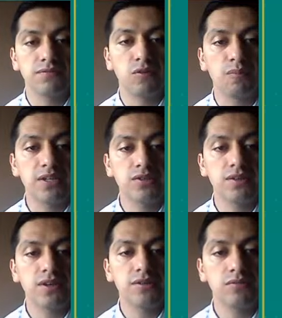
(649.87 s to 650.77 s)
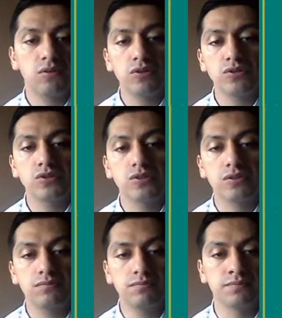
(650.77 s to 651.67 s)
information there, or you just